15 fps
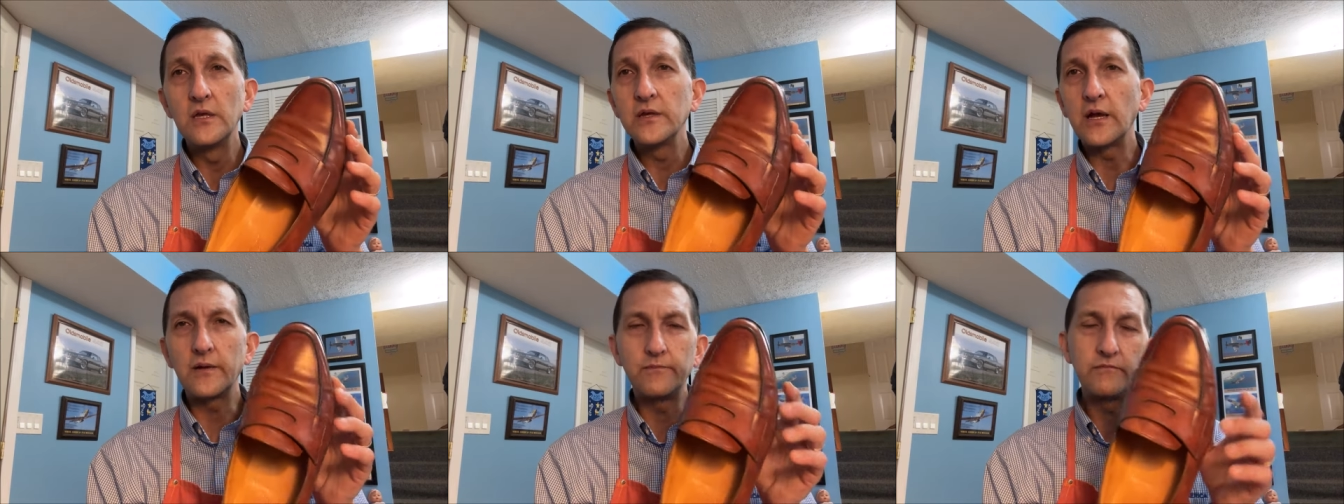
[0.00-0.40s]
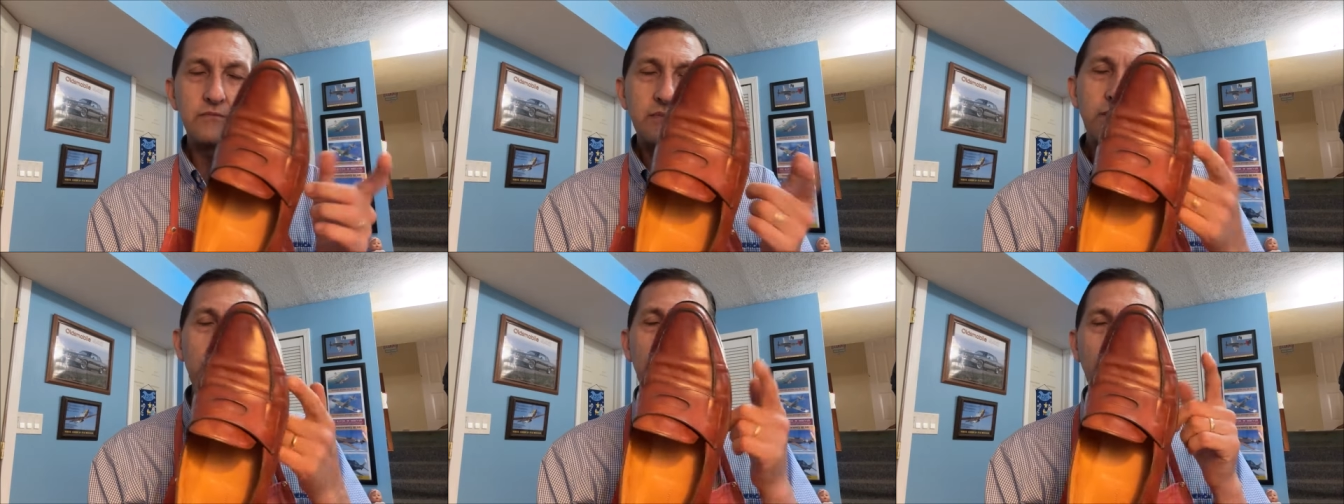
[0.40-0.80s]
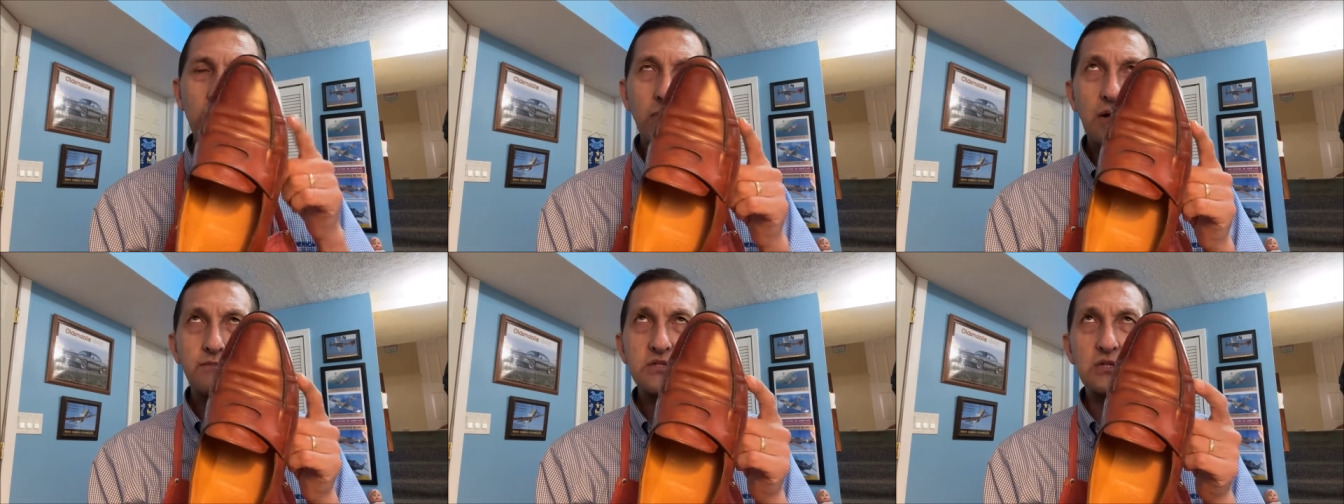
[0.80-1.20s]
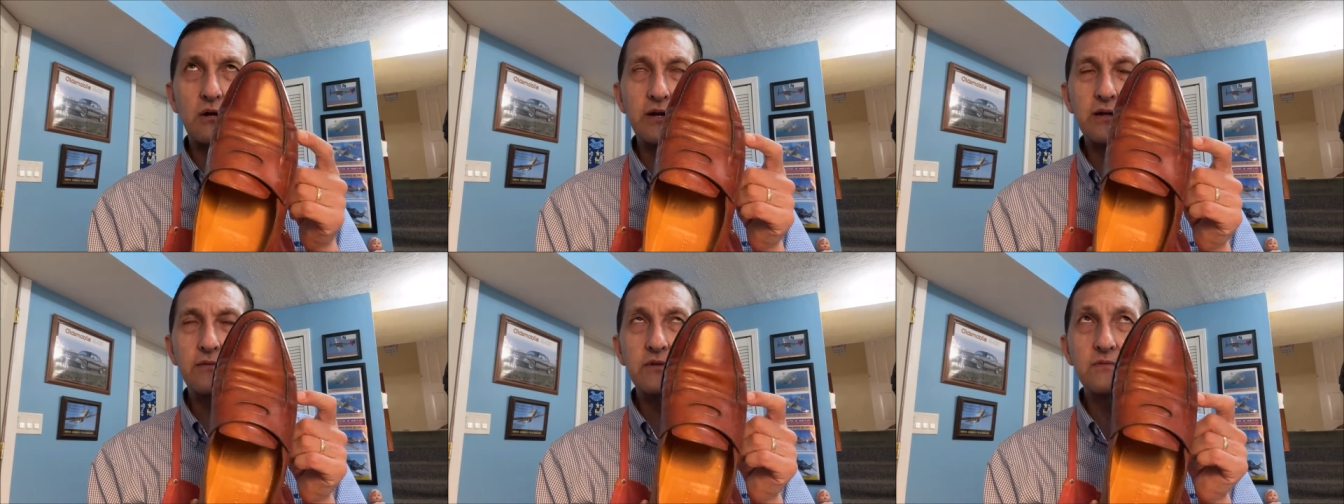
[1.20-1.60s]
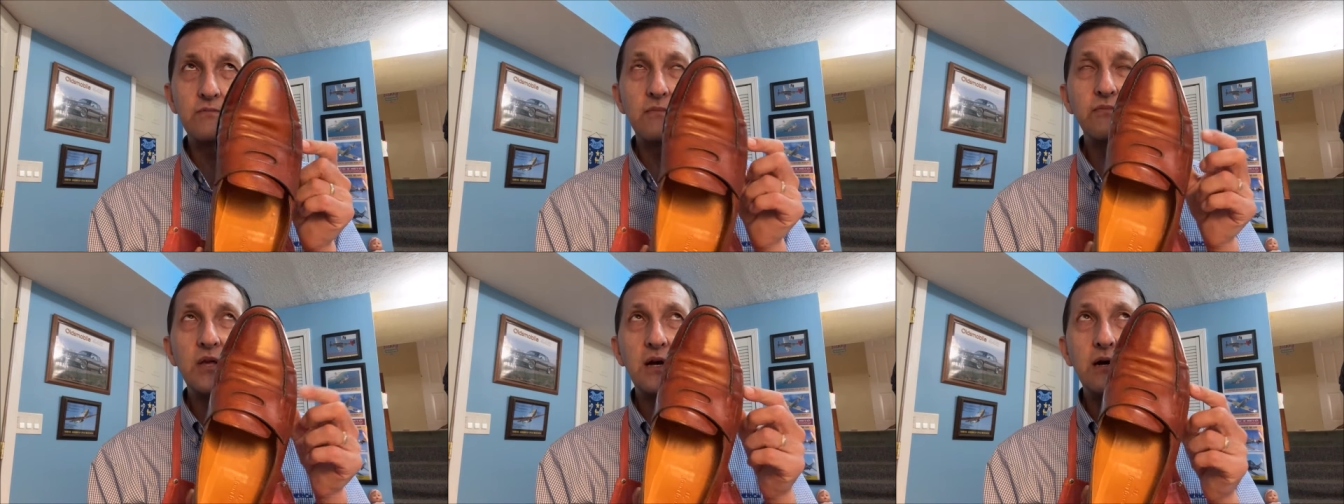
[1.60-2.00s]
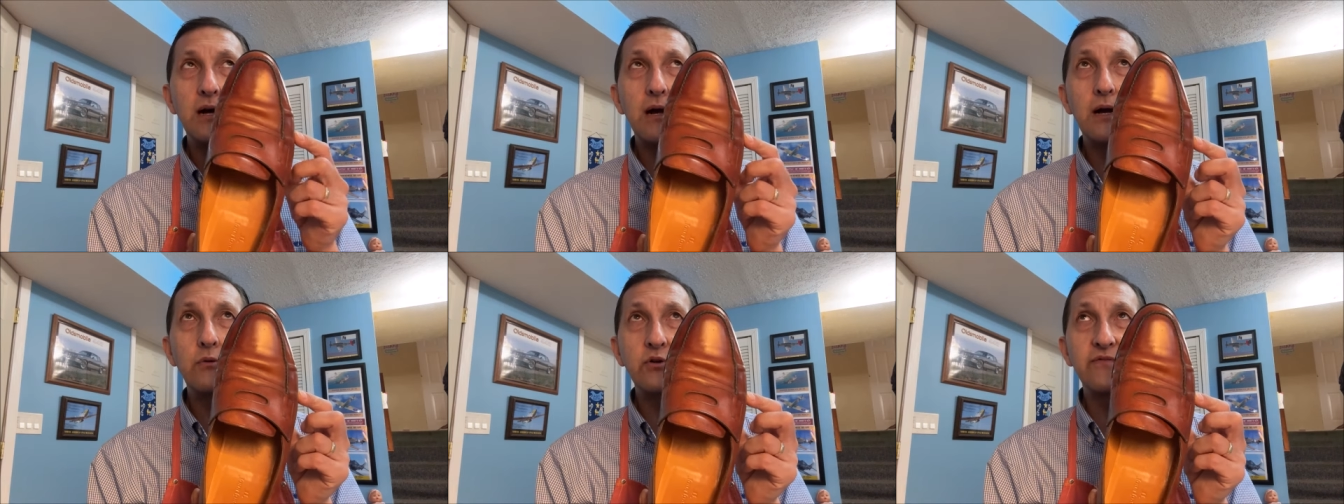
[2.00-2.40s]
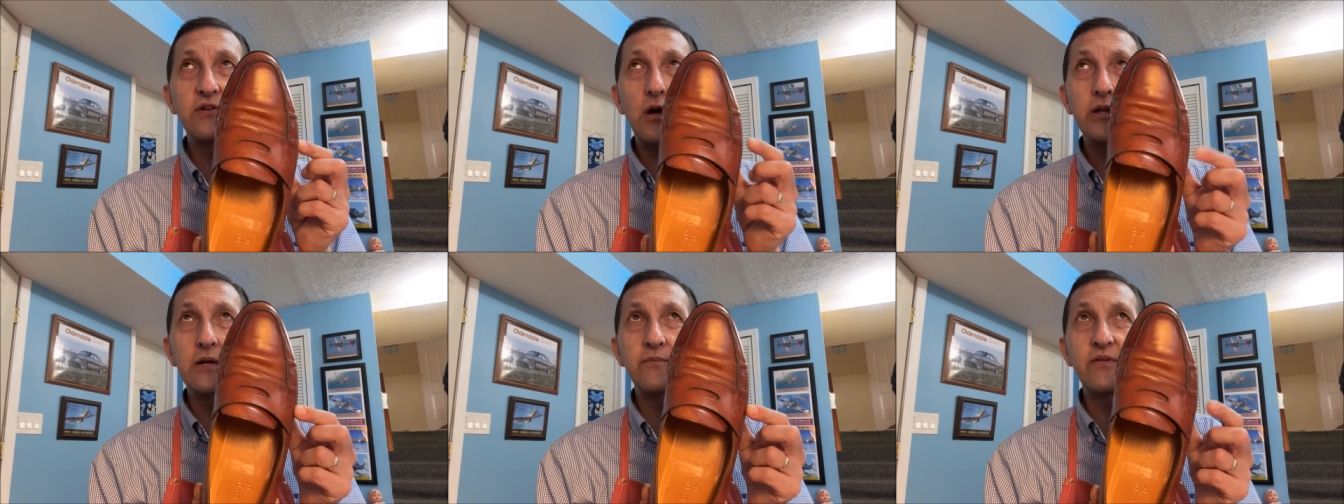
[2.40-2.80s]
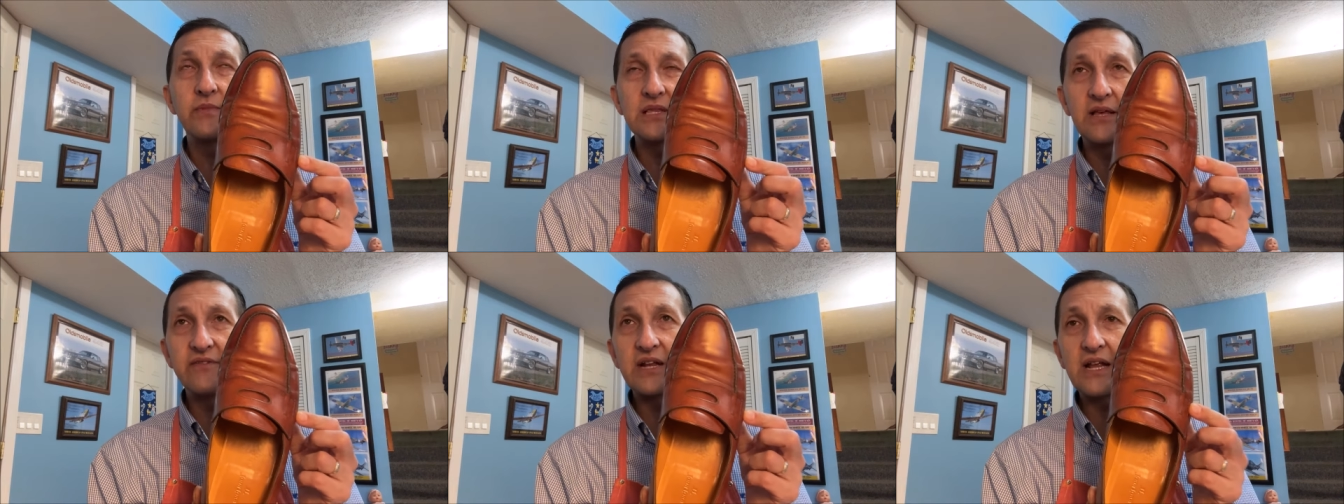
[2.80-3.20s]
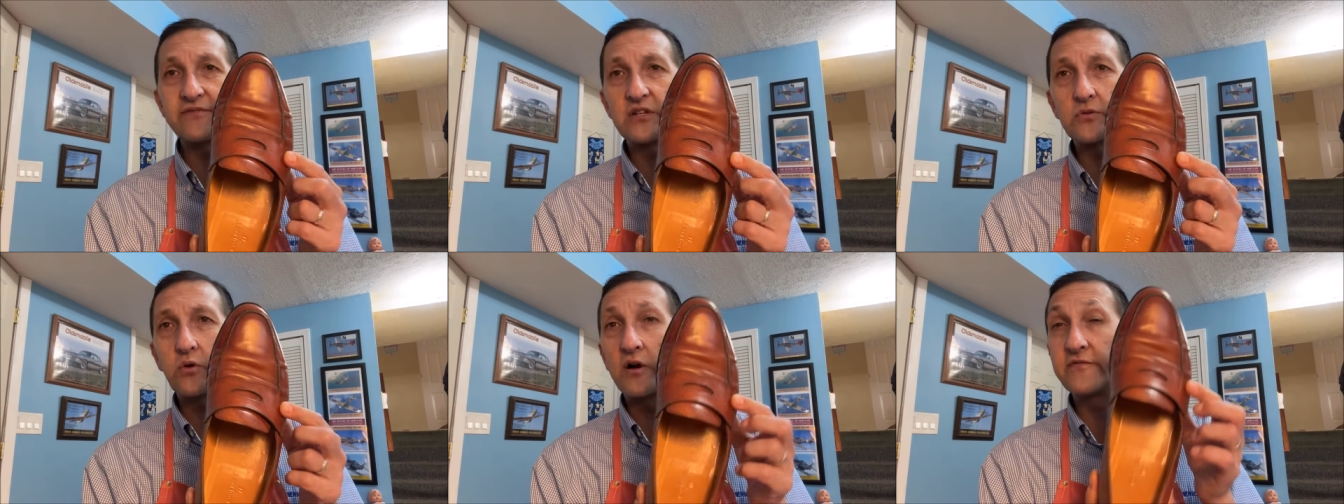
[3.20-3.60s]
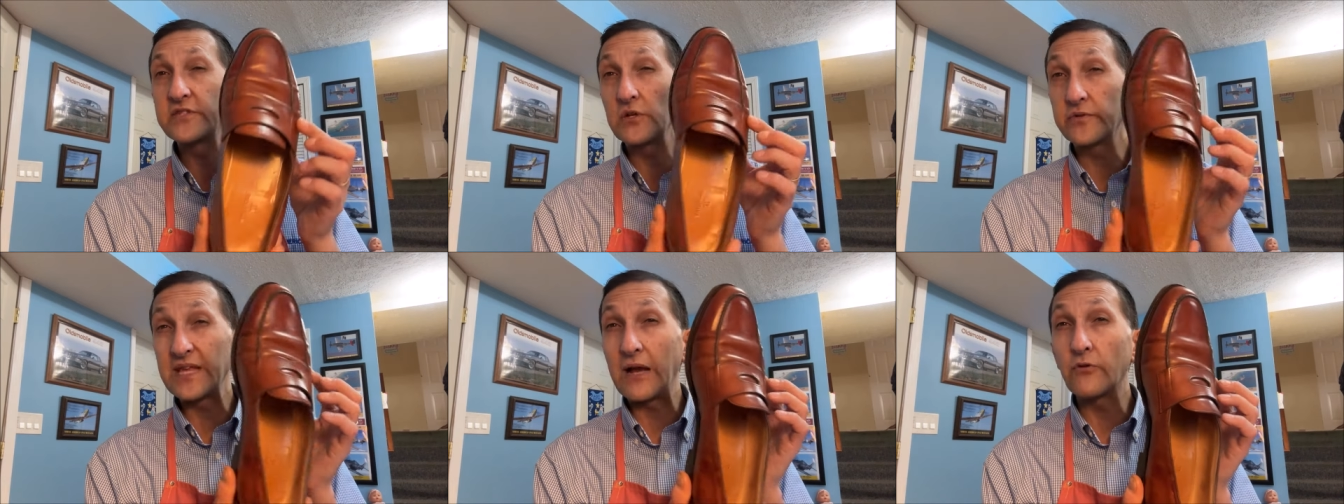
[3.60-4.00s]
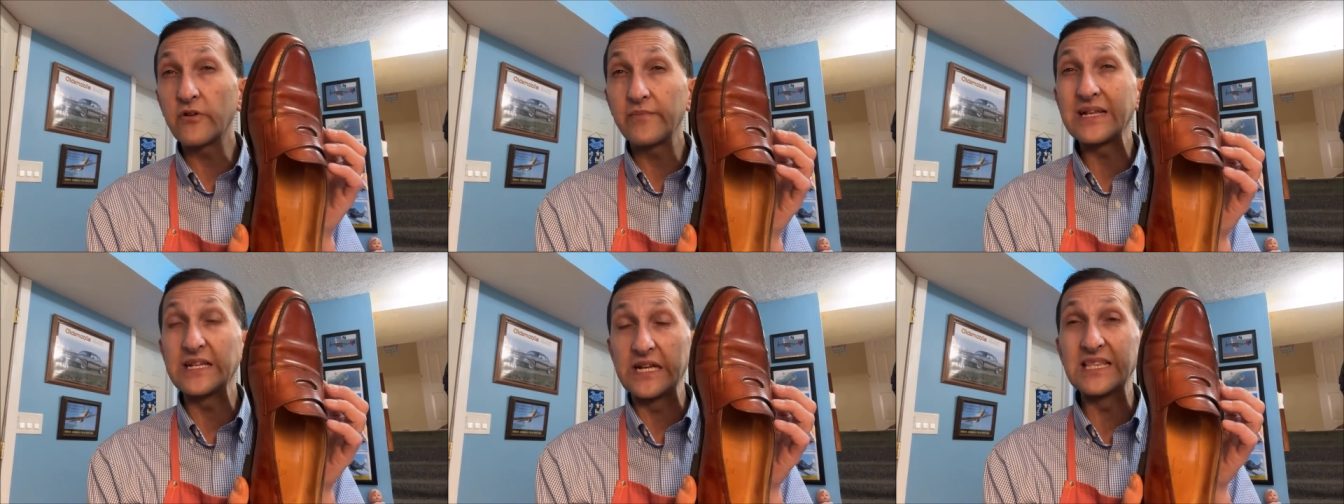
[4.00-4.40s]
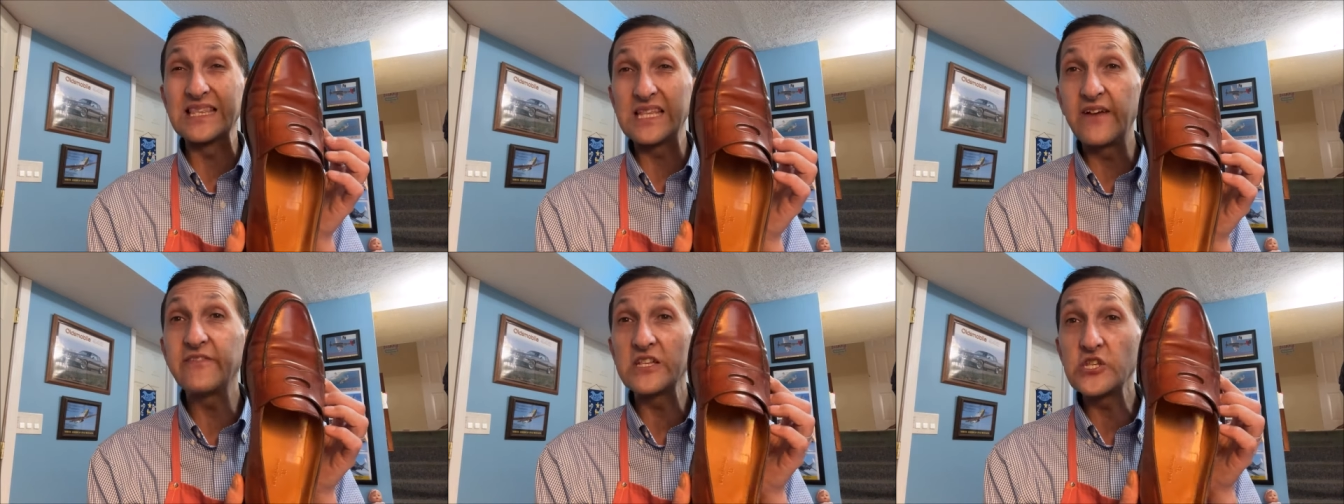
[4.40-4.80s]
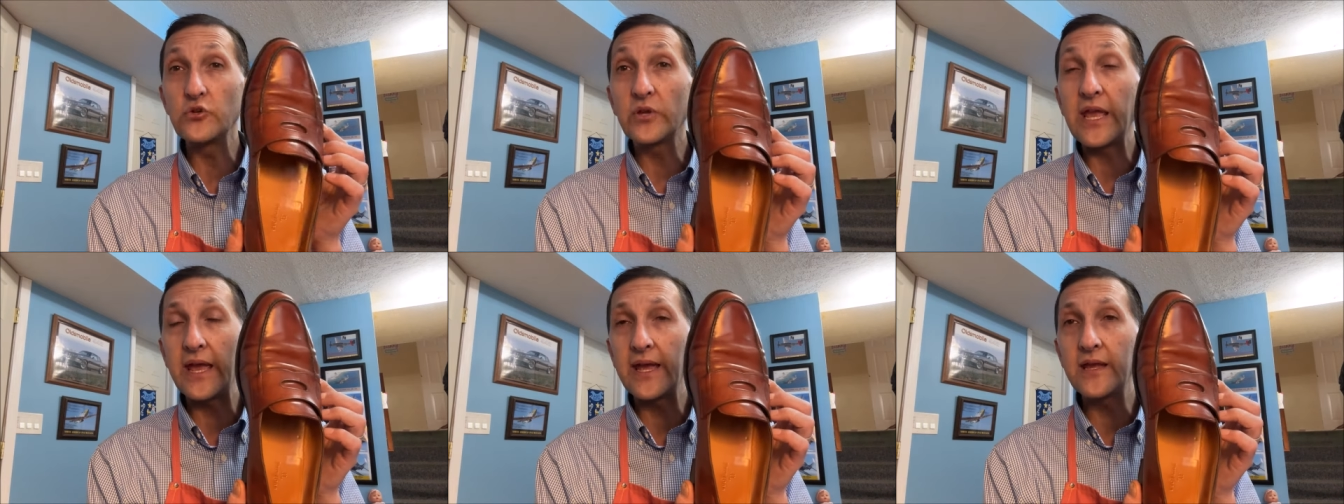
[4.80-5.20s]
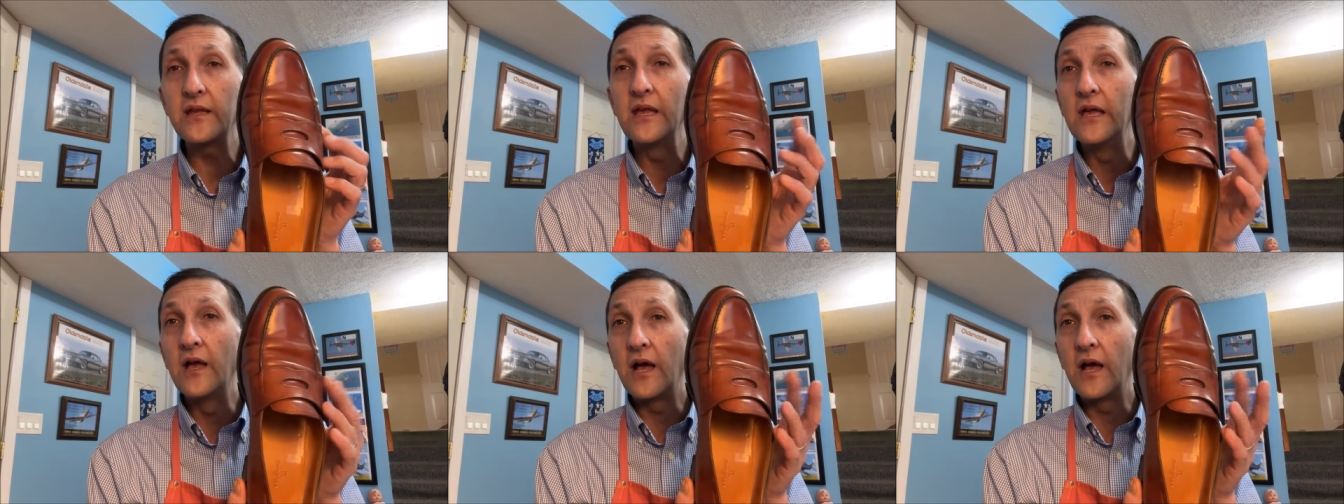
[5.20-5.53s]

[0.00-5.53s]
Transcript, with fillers: Um, I'm sorry. the I would have gone up from 11 and a half to 12. So that would have been an 11 UK.